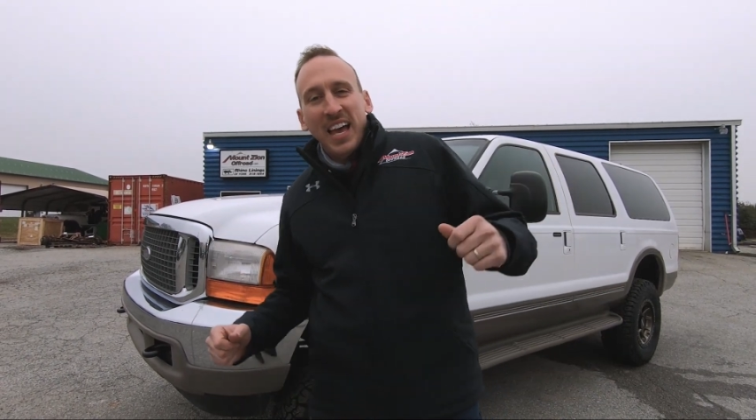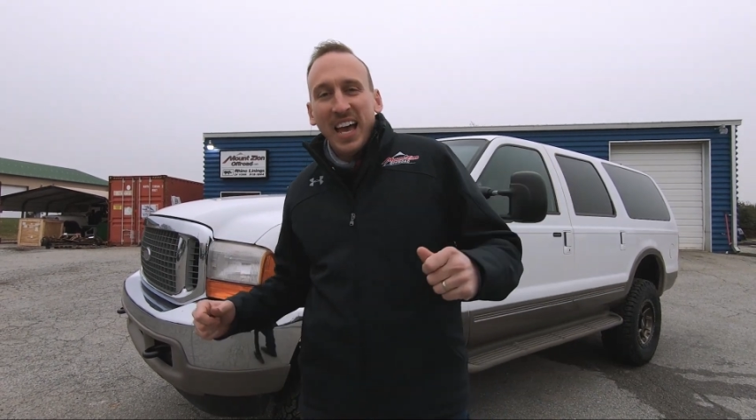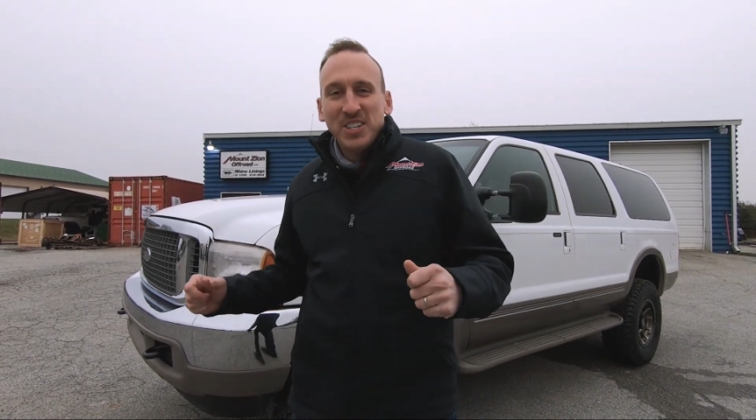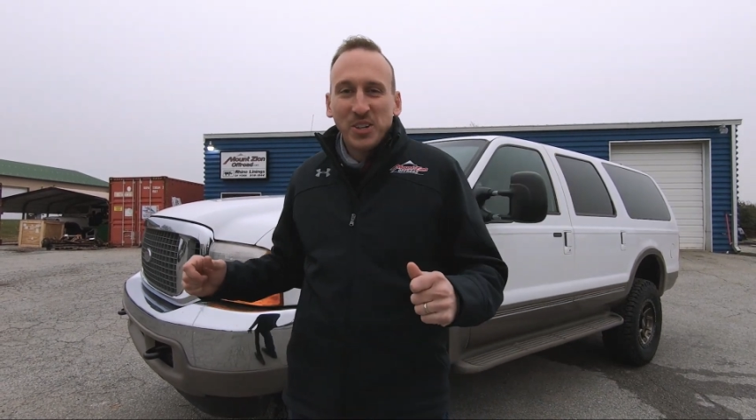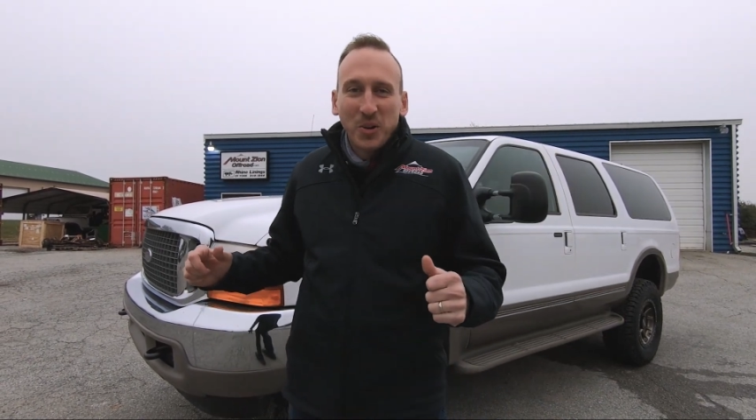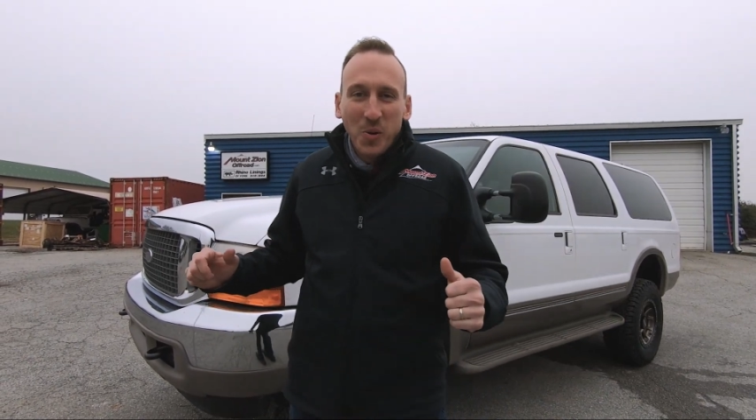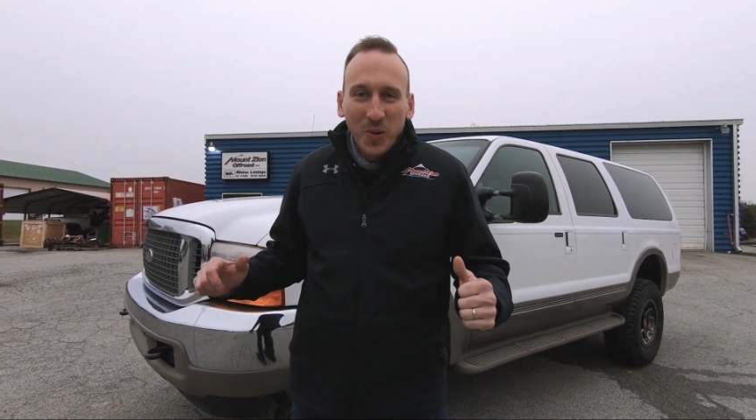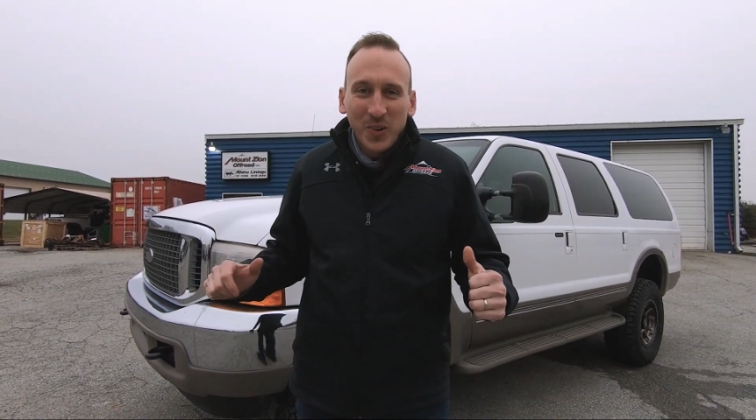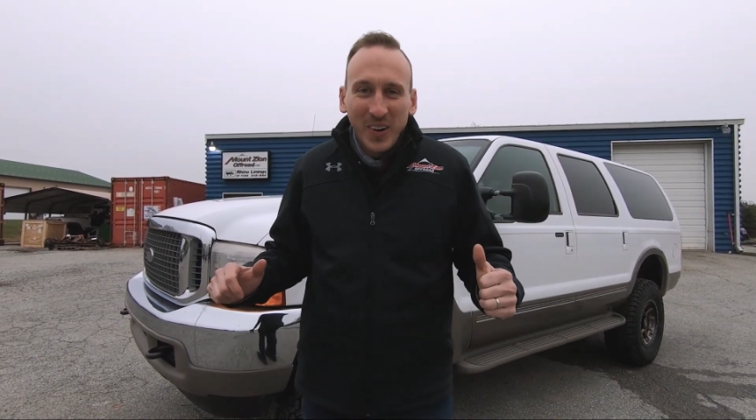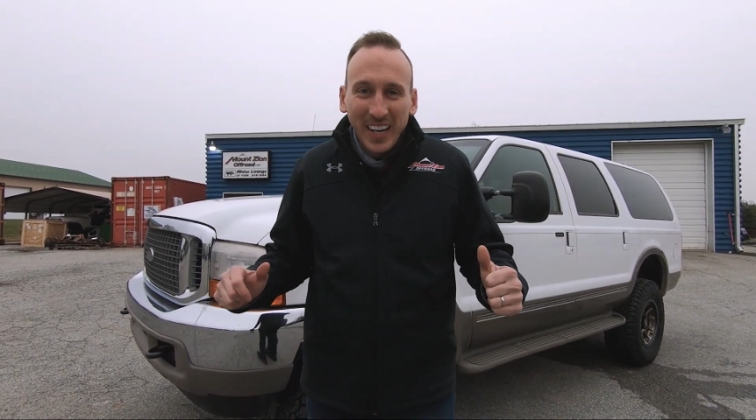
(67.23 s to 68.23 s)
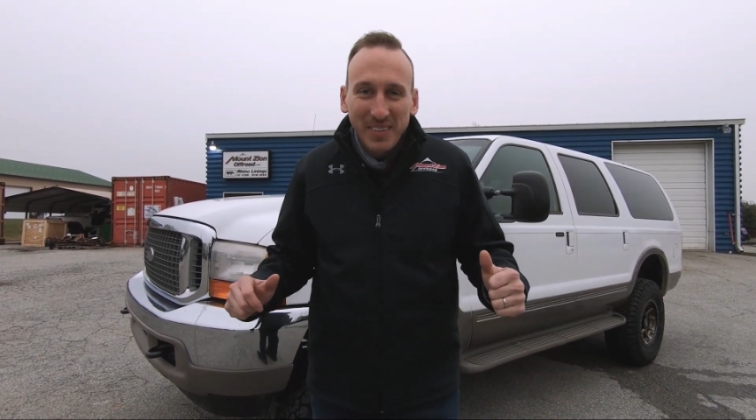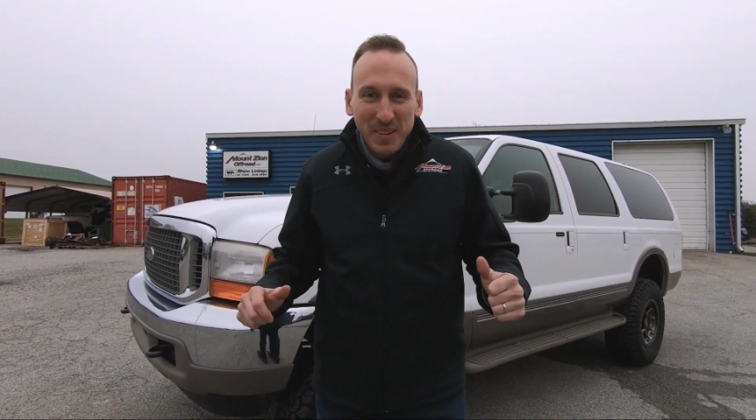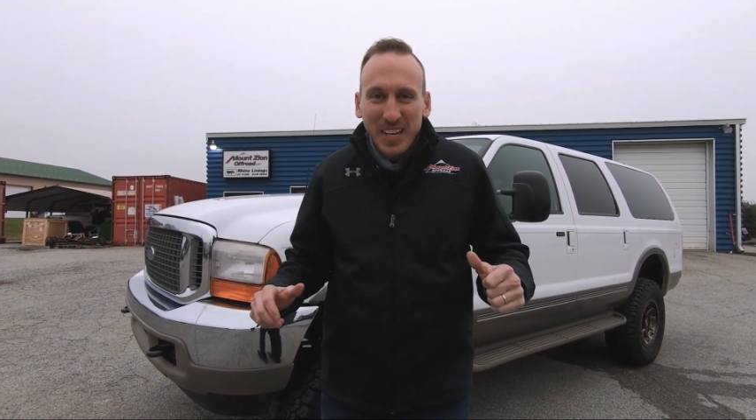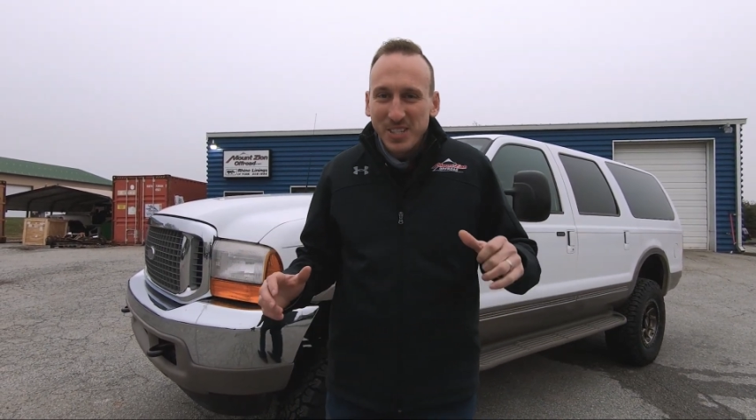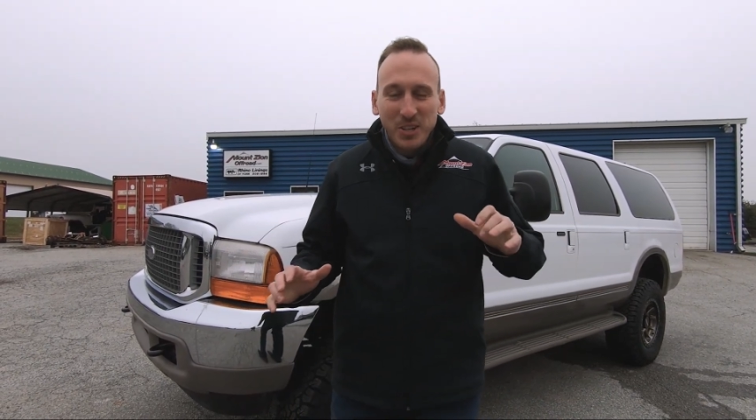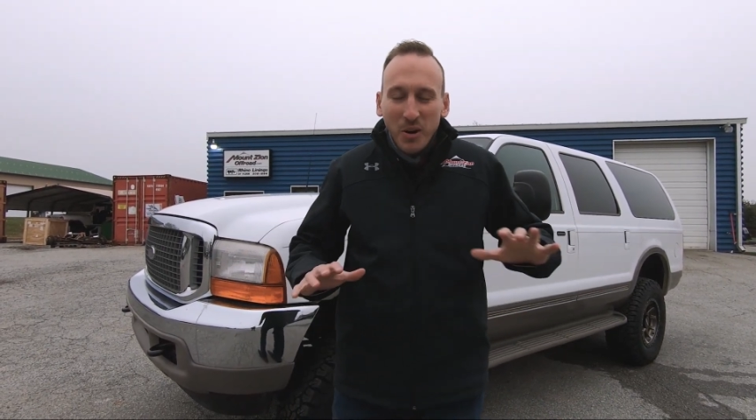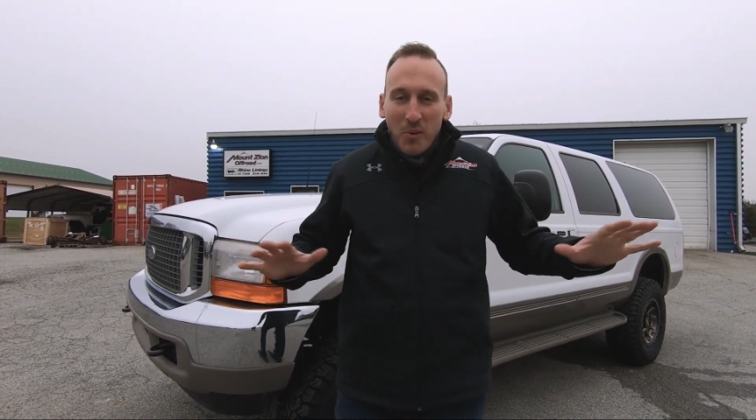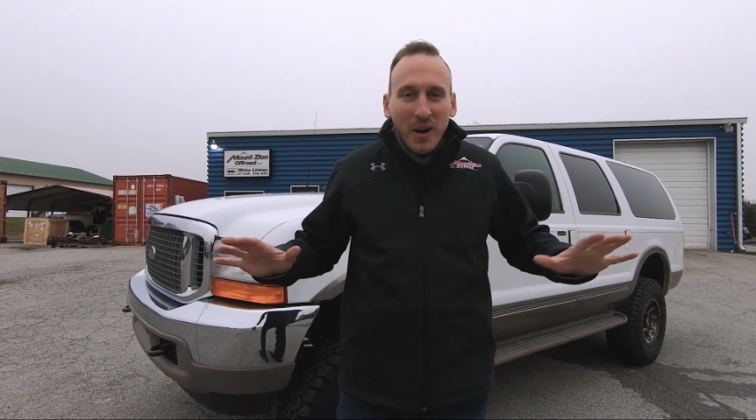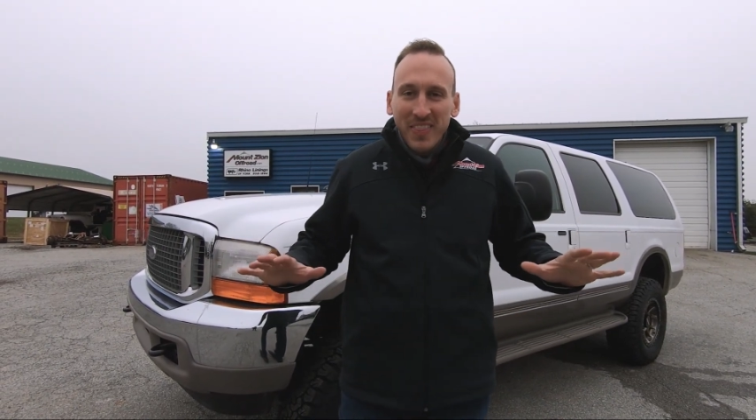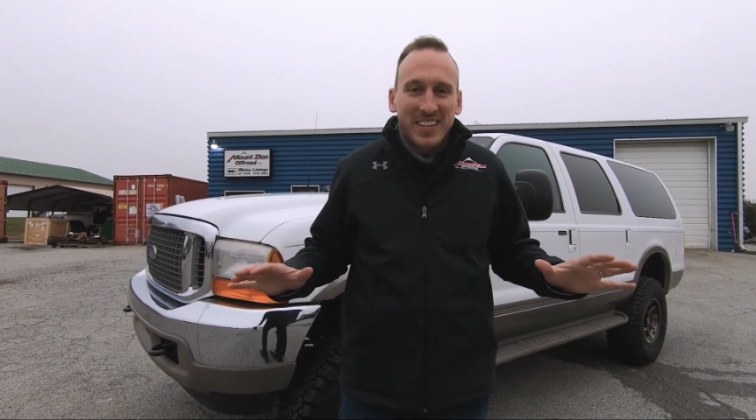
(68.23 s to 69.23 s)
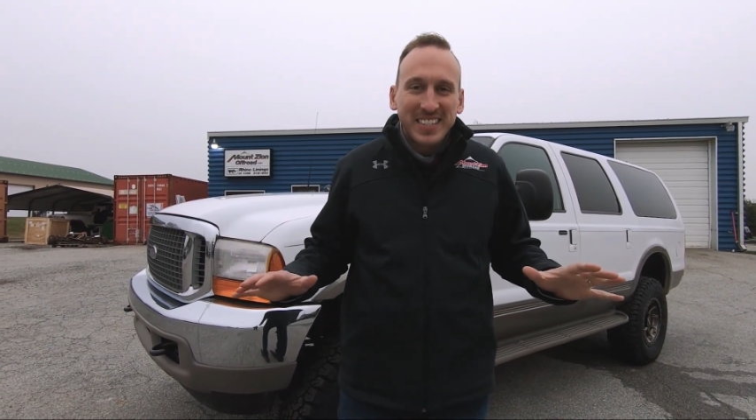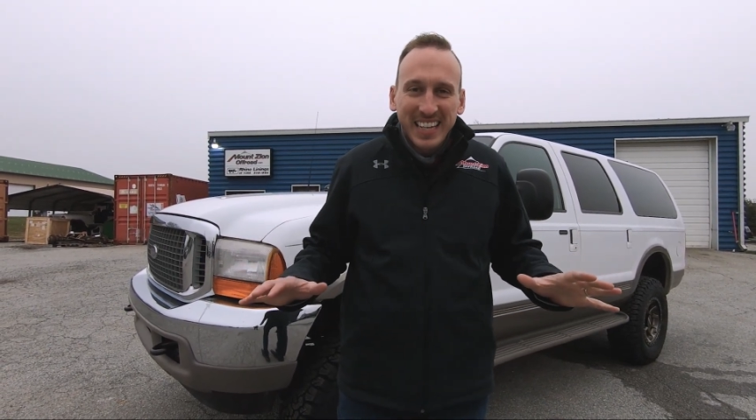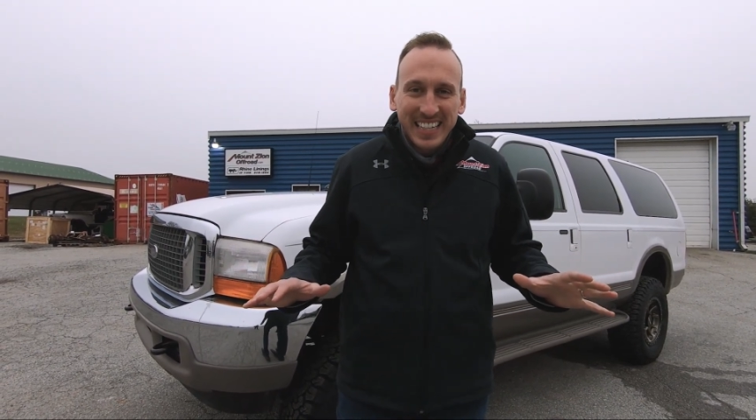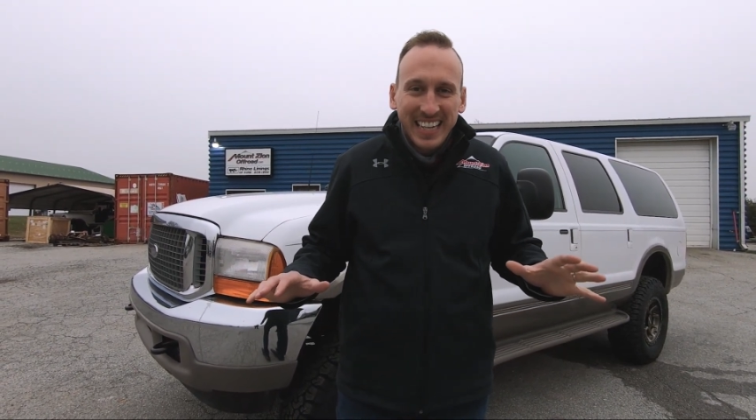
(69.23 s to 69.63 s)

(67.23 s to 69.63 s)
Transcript: as you're cornering, because you don't want this thing